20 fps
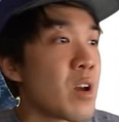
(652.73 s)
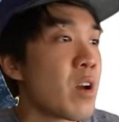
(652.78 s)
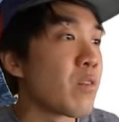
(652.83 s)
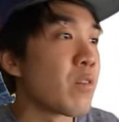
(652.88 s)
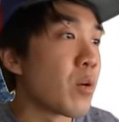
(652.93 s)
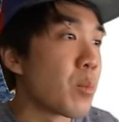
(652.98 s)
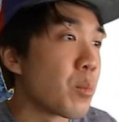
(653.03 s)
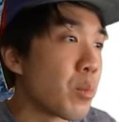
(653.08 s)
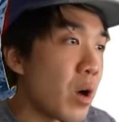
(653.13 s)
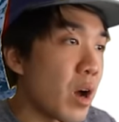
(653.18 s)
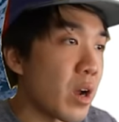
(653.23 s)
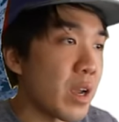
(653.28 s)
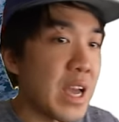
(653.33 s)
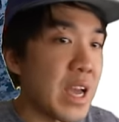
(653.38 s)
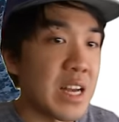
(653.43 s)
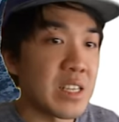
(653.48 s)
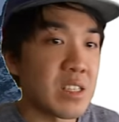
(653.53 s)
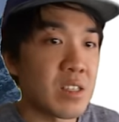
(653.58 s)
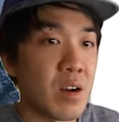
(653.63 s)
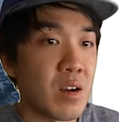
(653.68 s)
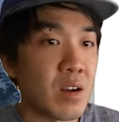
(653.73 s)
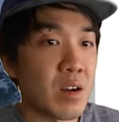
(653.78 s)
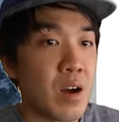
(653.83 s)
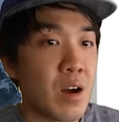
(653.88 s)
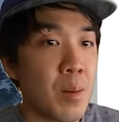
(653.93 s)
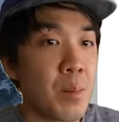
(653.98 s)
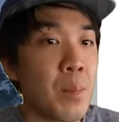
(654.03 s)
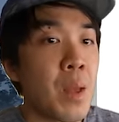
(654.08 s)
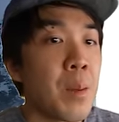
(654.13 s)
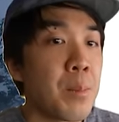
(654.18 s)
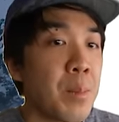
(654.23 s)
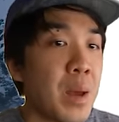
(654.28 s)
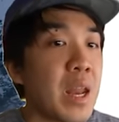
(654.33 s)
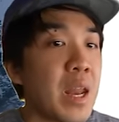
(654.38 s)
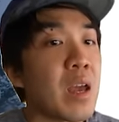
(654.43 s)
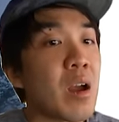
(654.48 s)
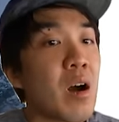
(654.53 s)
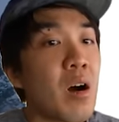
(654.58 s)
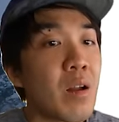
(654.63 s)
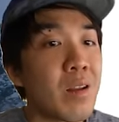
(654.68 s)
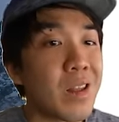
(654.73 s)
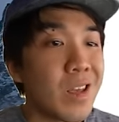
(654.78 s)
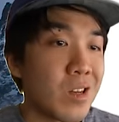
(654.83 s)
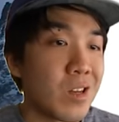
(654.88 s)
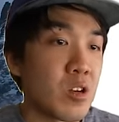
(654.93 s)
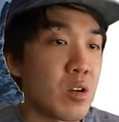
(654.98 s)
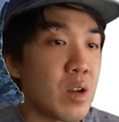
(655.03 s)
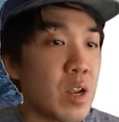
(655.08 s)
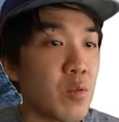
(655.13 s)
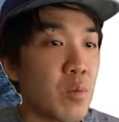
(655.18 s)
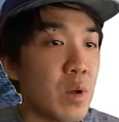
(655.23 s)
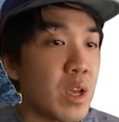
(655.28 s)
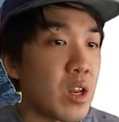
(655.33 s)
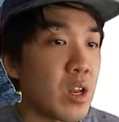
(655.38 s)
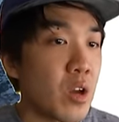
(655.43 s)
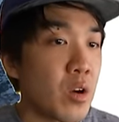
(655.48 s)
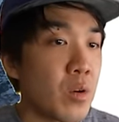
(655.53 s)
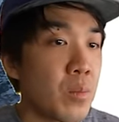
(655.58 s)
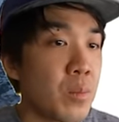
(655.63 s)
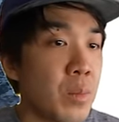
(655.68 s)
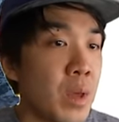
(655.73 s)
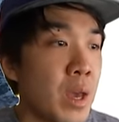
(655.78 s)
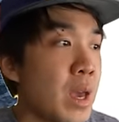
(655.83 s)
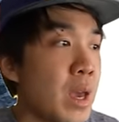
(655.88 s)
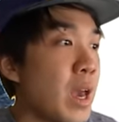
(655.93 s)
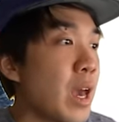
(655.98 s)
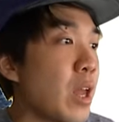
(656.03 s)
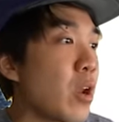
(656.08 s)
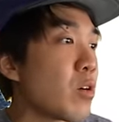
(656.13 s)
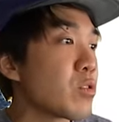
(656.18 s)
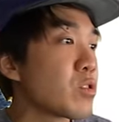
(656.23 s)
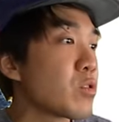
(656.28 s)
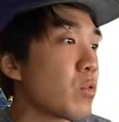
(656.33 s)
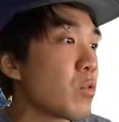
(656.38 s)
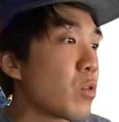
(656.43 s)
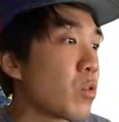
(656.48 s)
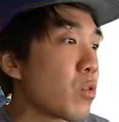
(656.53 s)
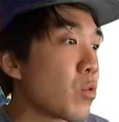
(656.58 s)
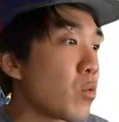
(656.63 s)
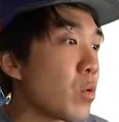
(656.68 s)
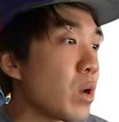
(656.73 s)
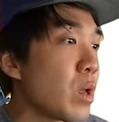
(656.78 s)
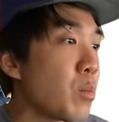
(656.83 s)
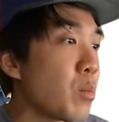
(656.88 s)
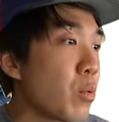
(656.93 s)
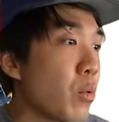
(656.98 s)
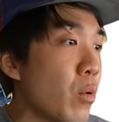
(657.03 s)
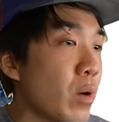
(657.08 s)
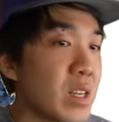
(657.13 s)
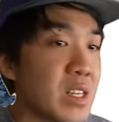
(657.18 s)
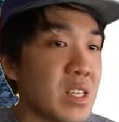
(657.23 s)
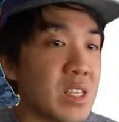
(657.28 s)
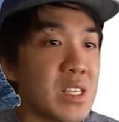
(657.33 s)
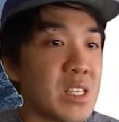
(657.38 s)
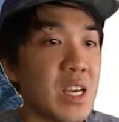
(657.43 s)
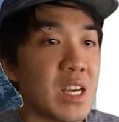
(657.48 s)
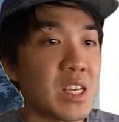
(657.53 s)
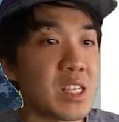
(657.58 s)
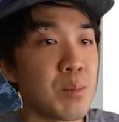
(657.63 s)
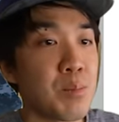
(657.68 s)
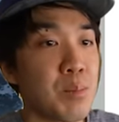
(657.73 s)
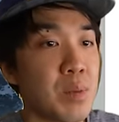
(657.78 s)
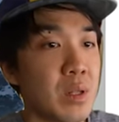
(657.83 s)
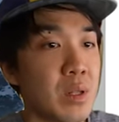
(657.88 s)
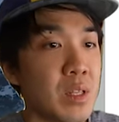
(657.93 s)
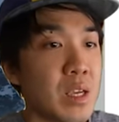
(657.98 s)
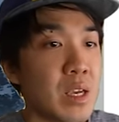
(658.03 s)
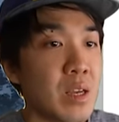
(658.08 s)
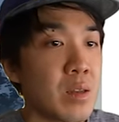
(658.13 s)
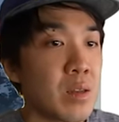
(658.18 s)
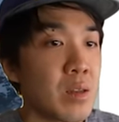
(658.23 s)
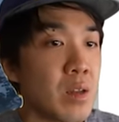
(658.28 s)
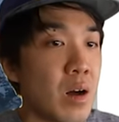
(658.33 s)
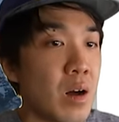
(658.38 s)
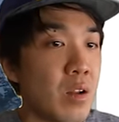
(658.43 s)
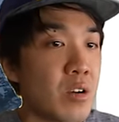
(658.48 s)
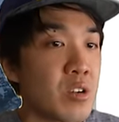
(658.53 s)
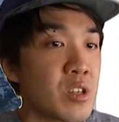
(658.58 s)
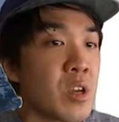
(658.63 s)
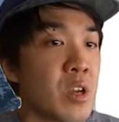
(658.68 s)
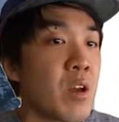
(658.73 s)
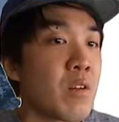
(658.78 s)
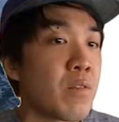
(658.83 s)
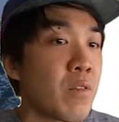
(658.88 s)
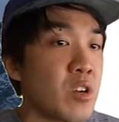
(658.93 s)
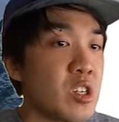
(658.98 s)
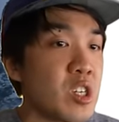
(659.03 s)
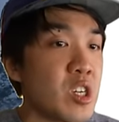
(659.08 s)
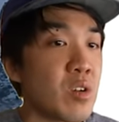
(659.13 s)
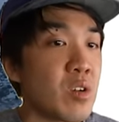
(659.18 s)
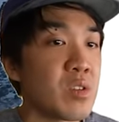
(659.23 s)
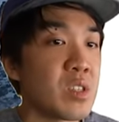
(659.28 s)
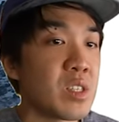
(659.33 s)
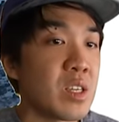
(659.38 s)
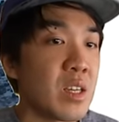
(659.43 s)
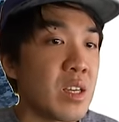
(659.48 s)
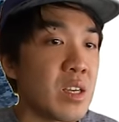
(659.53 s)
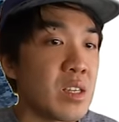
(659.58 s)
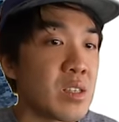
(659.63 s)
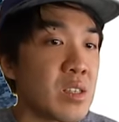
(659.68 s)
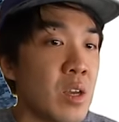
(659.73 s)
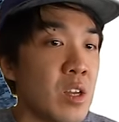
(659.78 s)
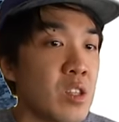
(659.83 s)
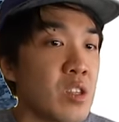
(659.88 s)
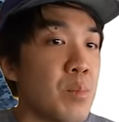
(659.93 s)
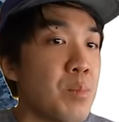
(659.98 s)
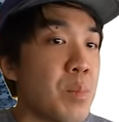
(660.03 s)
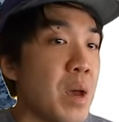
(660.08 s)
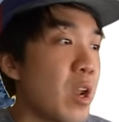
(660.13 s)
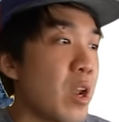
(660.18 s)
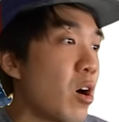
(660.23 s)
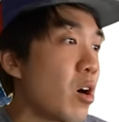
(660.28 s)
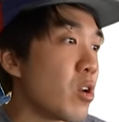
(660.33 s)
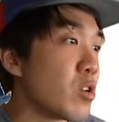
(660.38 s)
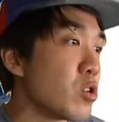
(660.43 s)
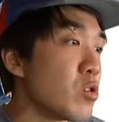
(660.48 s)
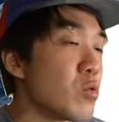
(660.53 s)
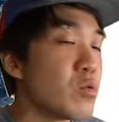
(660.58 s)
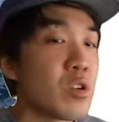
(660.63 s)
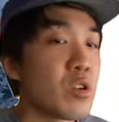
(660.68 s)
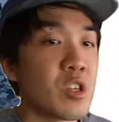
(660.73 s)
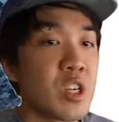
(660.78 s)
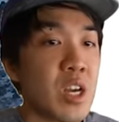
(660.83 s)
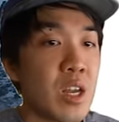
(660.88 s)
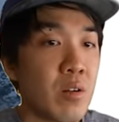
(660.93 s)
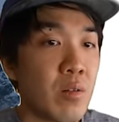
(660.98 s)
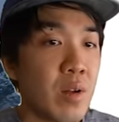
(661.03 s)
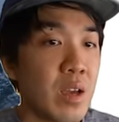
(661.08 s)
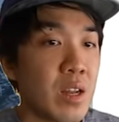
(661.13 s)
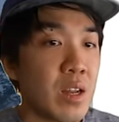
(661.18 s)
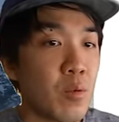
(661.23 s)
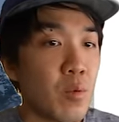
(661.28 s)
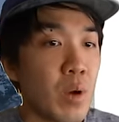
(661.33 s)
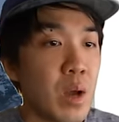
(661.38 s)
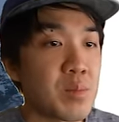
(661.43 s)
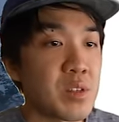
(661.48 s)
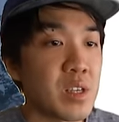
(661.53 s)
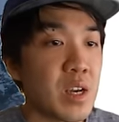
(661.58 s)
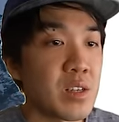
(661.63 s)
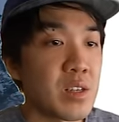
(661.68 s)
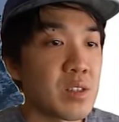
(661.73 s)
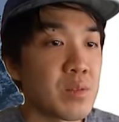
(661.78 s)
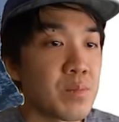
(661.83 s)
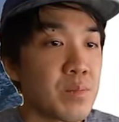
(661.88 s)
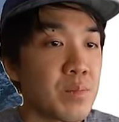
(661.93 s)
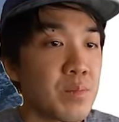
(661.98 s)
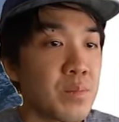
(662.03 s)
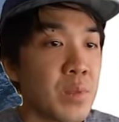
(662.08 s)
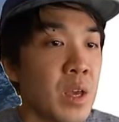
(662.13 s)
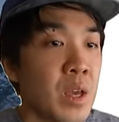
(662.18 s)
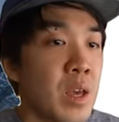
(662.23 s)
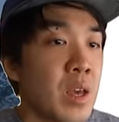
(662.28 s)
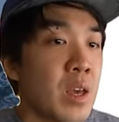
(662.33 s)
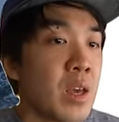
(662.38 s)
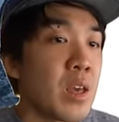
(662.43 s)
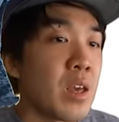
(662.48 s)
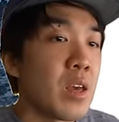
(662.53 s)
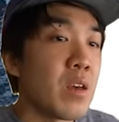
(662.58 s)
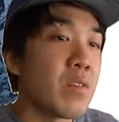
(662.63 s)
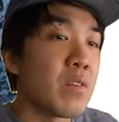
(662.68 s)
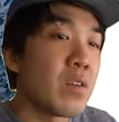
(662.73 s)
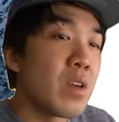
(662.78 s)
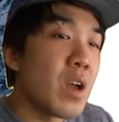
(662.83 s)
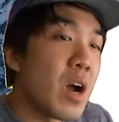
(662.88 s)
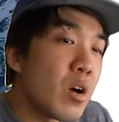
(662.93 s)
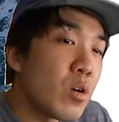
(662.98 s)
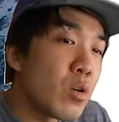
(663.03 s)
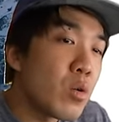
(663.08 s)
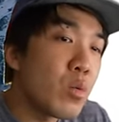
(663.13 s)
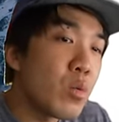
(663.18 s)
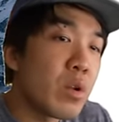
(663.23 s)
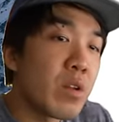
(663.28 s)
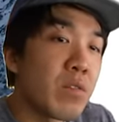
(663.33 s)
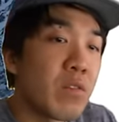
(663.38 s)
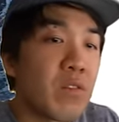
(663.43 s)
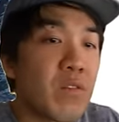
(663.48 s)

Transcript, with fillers: for broadcast.com betting on internet radio, and also $3.6 billion for GeoCities to bet on user generated websites. If Yahoo would have